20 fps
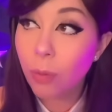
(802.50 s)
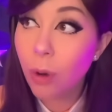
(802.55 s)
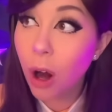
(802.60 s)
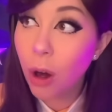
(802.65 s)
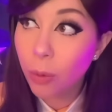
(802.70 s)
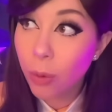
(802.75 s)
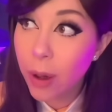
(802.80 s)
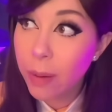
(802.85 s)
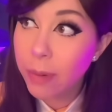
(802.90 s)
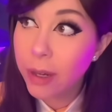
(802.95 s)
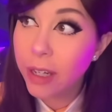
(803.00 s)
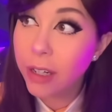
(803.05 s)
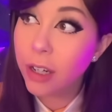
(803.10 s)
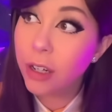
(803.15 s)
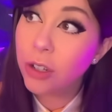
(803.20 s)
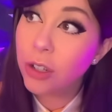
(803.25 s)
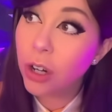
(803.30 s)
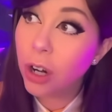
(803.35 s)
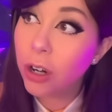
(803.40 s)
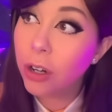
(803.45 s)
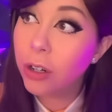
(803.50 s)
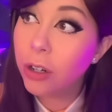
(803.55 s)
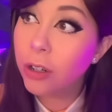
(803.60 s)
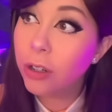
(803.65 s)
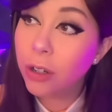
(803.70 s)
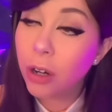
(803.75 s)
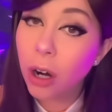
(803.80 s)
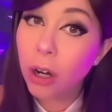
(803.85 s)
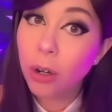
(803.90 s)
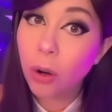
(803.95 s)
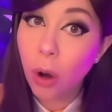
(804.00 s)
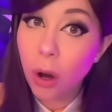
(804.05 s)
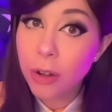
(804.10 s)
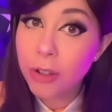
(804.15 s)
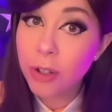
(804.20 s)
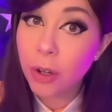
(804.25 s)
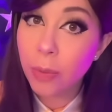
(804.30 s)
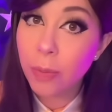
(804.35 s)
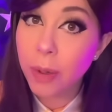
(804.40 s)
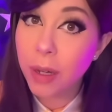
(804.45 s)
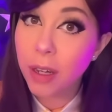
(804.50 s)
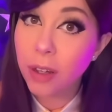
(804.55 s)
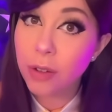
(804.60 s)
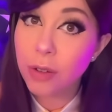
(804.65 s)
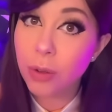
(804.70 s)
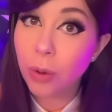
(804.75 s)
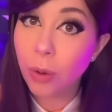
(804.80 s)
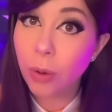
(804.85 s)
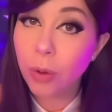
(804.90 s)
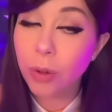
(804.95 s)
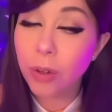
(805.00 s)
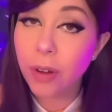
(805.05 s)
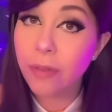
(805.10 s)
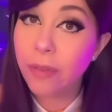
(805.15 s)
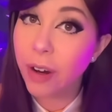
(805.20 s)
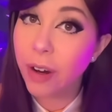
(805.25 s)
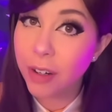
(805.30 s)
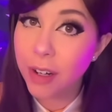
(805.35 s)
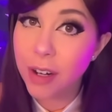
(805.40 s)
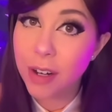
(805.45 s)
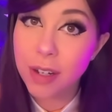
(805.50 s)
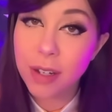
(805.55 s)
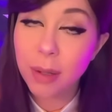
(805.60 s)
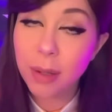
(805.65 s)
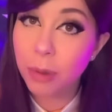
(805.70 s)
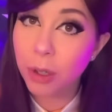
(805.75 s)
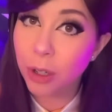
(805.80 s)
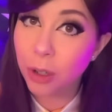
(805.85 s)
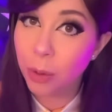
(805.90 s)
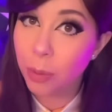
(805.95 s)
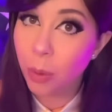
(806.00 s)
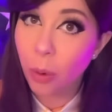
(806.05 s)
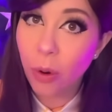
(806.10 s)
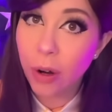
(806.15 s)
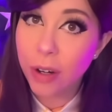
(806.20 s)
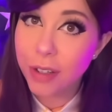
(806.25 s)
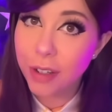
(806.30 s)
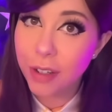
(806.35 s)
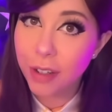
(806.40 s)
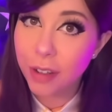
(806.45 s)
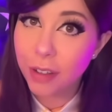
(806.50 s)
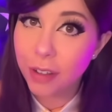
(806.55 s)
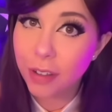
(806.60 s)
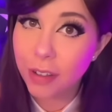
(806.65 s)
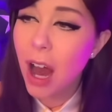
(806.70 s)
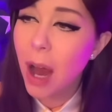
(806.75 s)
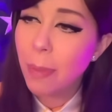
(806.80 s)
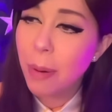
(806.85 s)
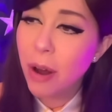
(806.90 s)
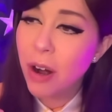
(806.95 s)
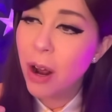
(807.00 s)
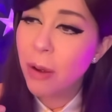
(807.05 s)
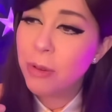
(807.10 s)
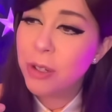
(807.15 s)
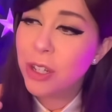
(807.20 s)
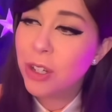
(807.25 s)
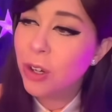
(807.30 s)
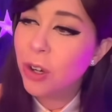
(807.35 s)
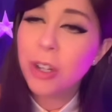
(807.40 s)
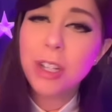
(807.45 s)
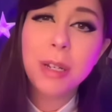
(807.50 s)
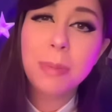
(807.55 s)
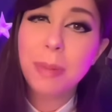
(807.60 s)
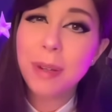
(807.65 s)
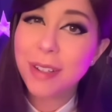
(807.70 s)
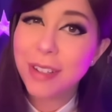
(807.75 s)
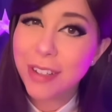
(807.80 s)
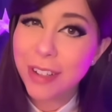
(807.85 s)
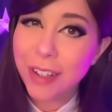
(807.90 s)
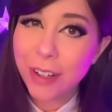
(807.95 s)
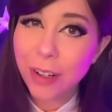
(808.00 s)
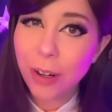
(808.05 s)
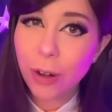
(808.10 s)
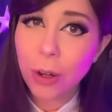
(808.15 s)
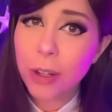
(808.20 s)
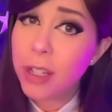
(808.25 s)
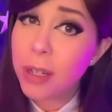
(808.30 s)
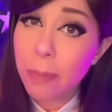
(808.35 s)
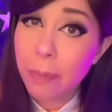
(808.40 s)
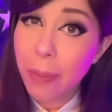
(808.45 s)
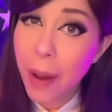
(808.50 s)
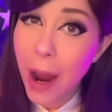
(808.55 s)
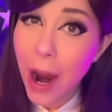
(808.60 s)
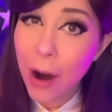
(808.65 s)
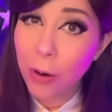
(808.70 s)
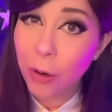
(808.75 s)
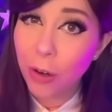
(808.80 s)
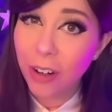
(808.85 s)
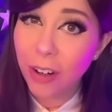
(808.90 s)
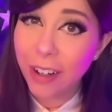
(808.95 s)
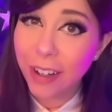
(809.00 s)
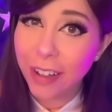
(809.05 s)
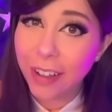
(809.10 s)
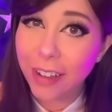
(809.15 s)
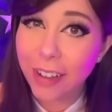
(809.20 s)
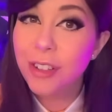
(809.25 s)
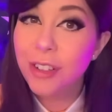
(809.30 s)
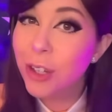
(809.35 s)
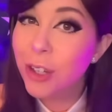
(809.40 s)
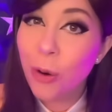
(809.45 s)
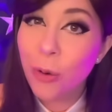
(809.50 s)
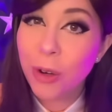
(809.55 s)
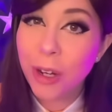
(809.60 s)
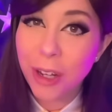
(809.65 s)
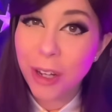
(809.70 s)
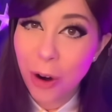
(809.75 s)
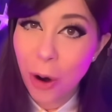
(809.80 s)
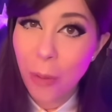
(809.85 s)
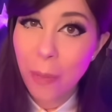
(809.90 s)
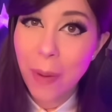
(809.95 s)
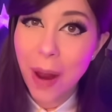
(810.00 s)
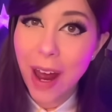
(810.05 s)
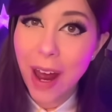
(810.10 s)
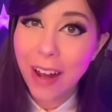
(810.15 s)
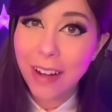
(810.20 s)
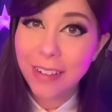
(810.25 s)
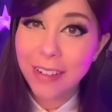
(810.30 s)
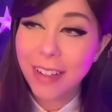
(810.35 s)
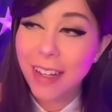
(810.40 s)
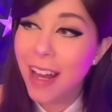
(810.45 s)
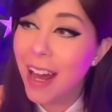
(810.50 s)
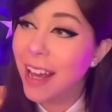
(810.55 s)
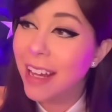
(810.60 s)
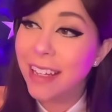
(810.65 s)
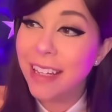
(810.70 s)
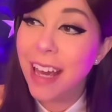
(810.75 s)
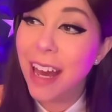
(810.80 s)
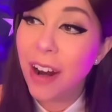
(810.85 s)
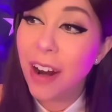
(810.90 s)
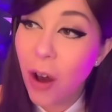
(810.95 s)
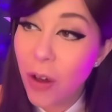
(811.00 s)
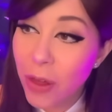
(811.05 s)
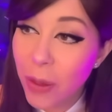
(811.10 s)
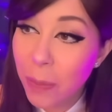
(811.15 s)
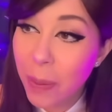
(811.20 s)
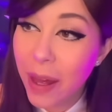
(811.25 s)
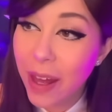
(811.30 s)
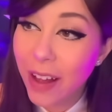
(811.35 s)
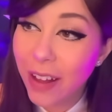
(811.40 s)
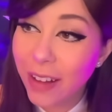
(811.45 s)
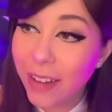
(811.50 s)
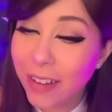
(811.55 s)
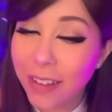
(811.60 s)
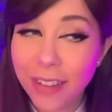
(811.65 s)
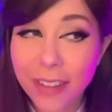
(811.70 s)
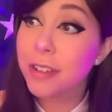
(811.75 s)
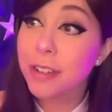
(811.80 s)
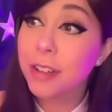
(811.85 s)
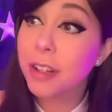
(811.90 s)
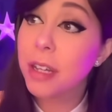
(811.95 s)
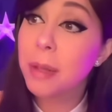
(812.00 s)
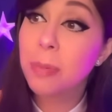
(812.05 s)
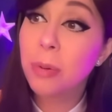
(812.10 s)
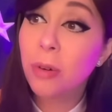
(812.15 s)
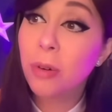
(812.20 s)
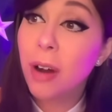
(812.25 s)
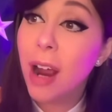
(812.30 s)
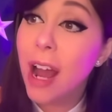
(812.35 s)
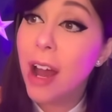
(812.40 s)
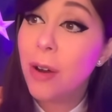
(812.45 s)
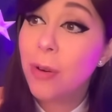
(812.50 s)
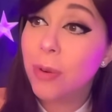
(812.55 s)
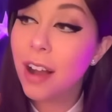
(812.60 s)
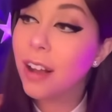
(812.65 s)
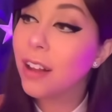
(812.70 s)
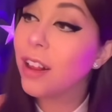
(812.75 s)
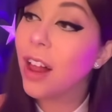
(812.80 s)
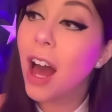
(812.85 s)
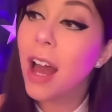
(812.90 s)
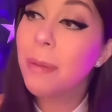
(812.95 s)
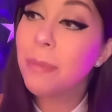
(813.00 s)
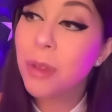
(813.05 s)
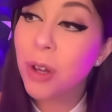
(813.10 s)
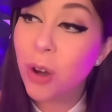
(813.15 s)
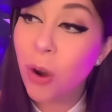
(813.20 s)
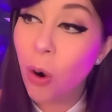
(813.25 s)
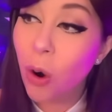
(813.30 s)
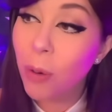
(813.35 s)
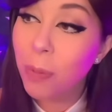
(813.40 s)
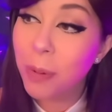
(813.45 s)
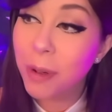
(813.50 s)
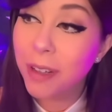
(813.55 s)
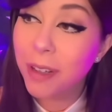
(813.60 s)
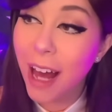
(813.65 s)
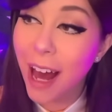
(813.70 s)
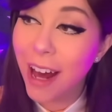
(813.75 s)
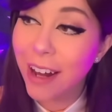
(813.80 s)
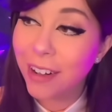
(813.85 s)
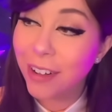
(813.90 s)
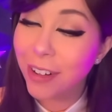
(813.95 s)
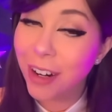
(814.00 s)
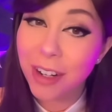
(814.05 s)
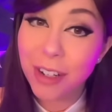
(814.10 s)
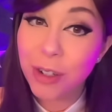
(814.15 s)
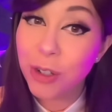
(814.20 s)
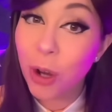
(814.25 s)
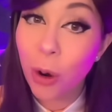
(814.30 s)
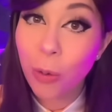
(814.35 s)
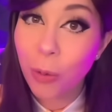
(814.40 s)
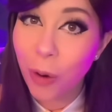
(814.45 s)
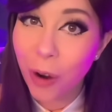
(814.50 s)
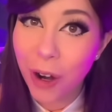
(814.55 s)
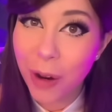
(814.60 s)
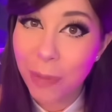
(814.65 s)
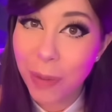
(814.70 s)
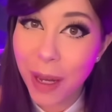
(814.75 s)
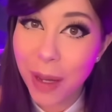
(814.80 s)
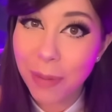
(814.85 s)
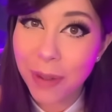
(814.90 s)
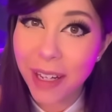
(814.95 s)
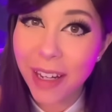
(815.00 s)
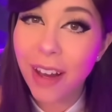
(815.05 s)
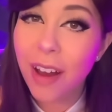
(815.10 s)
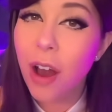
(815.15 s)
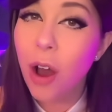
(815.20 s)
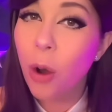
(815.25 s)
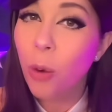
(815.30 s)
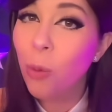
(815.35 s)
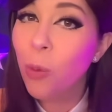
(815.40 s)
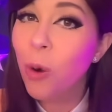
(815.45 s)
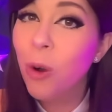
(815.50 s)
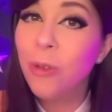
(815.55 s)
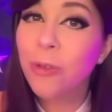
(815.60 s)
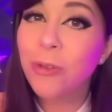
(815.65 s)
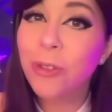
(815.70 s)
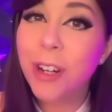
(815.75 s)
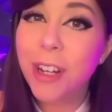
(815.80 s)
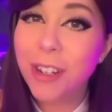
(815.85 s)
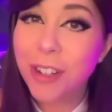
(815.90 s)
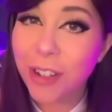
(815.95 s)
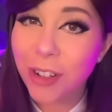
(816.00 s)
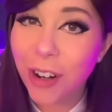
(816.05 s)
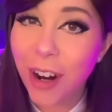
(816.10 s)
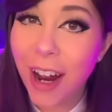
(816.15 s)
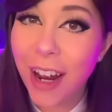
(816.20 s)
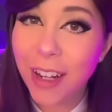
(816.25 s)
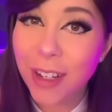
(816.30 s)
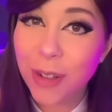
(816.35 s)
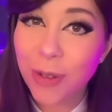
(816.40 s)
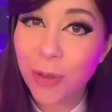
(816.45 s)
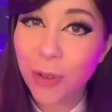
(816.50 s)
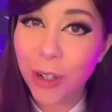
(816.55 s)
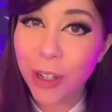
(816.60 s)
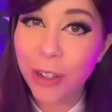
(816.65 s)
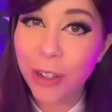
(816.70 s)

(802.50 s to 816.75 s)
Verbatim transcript: While women, in turn, are also being sold very similar poison. About how it's good to be single, it's empowering, you don't need no man, get on the pill, sleep around, climb the corporate ladder, and don't worry baby, we'll freeze your eggs for